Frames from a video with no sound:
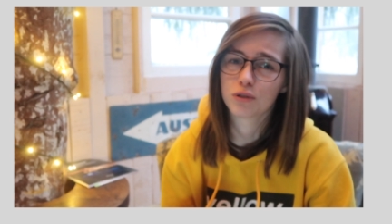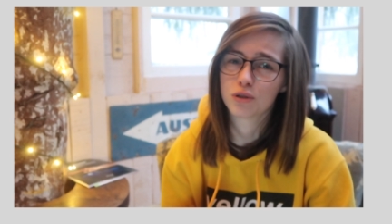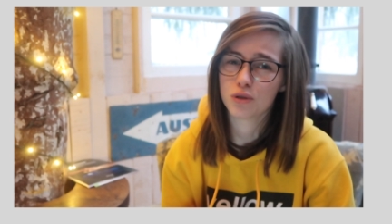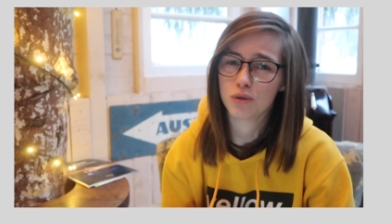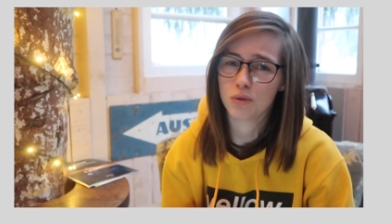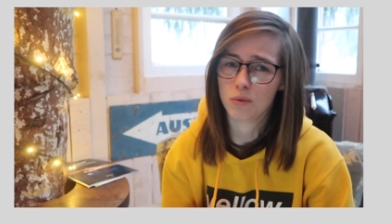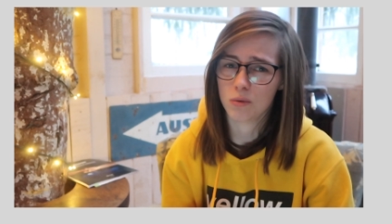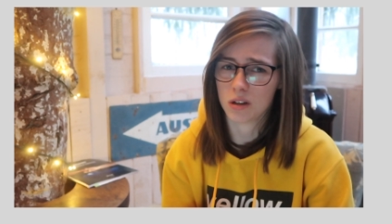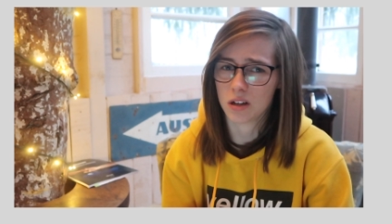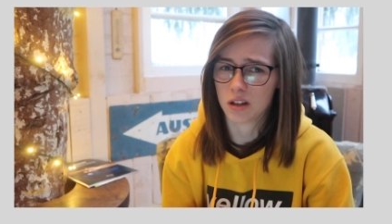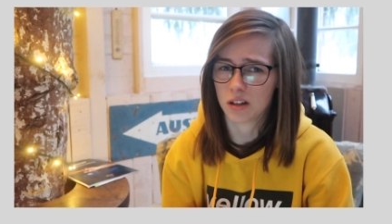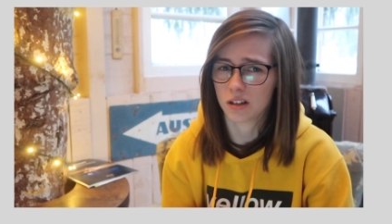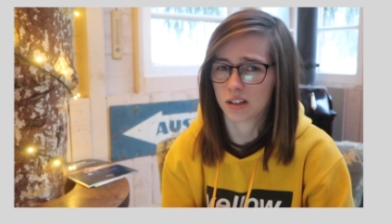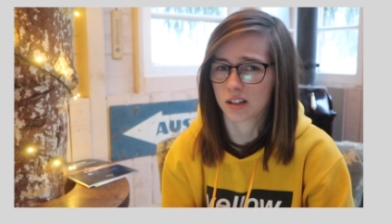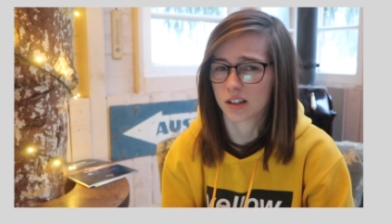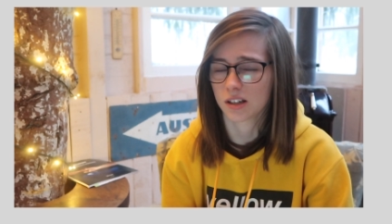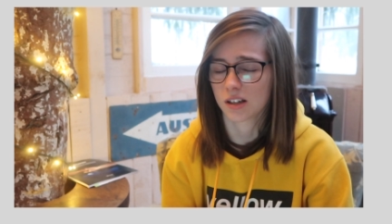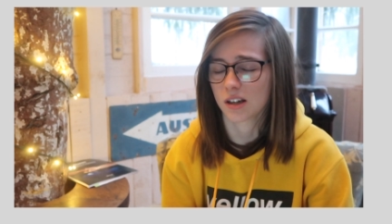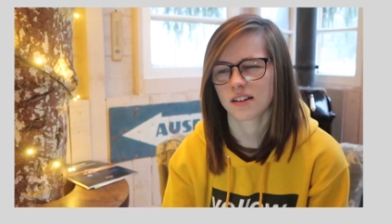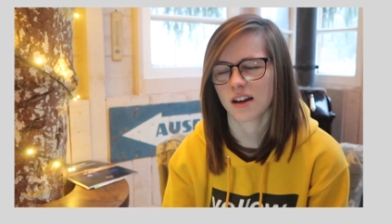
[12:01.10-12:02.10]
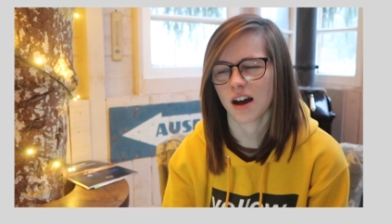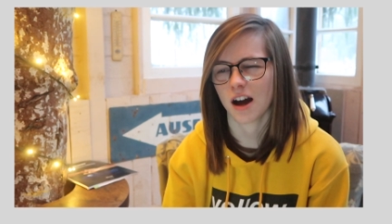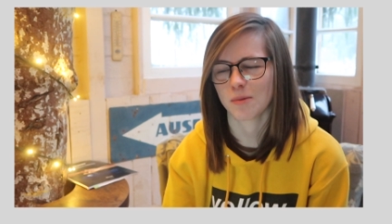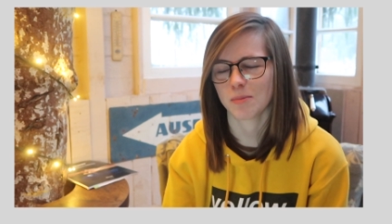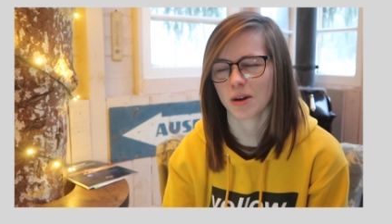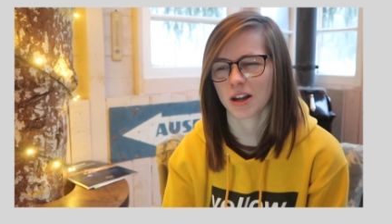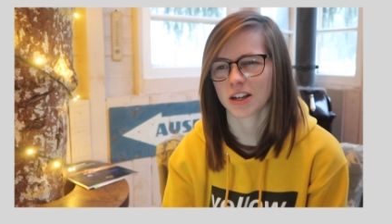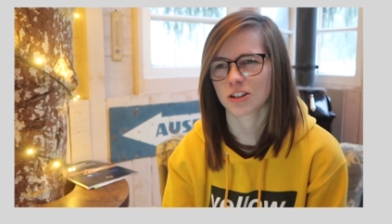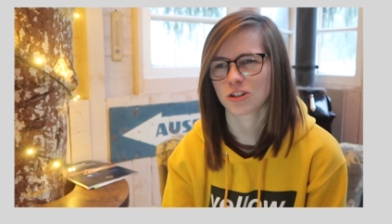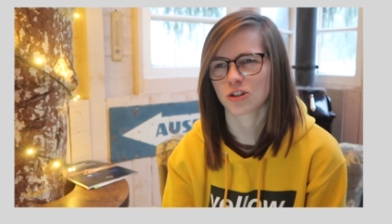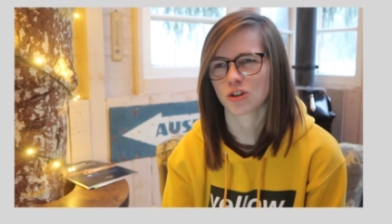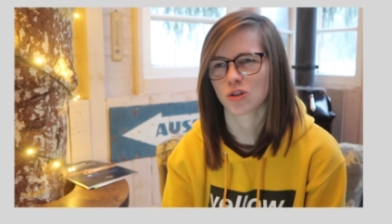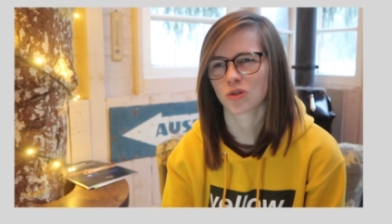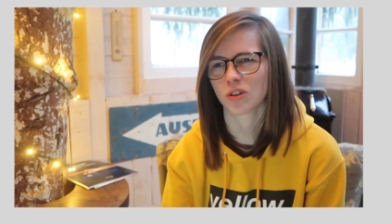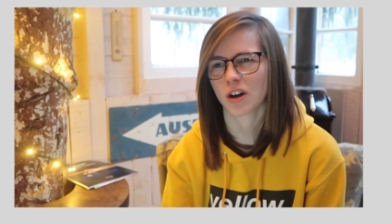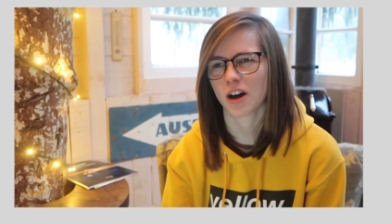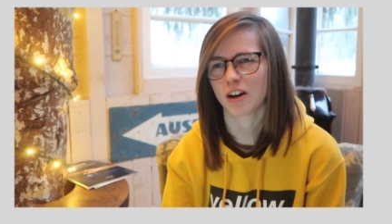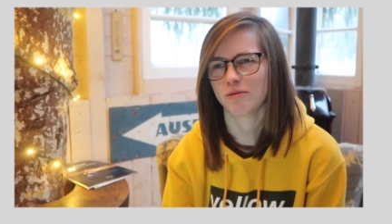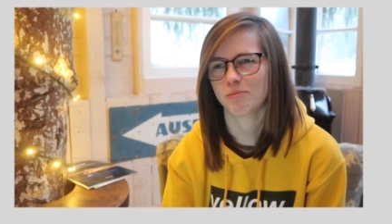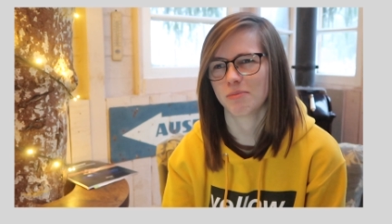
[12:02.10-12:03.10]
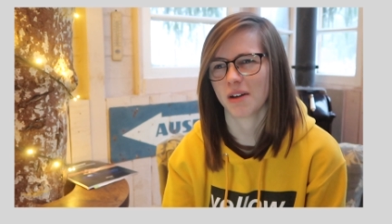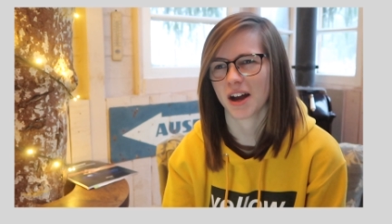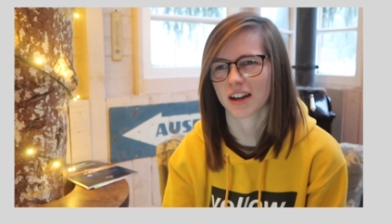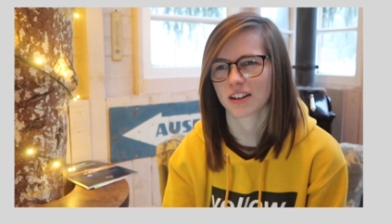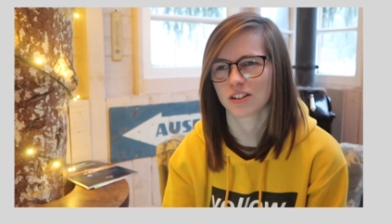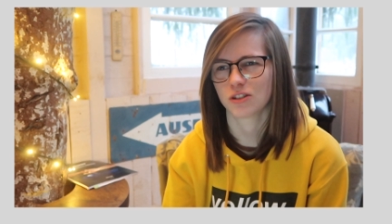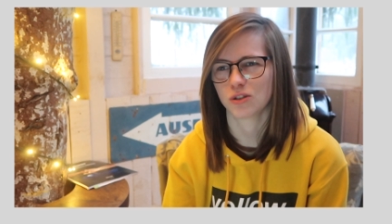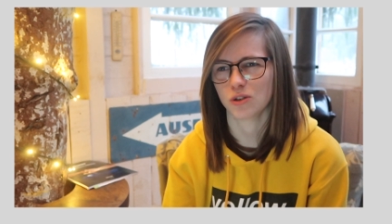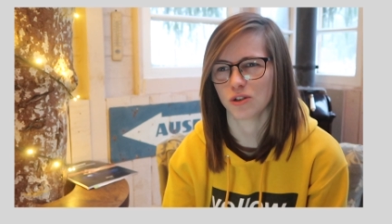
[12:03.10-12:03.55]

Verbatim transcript: for 2 weeks. I managed to drive back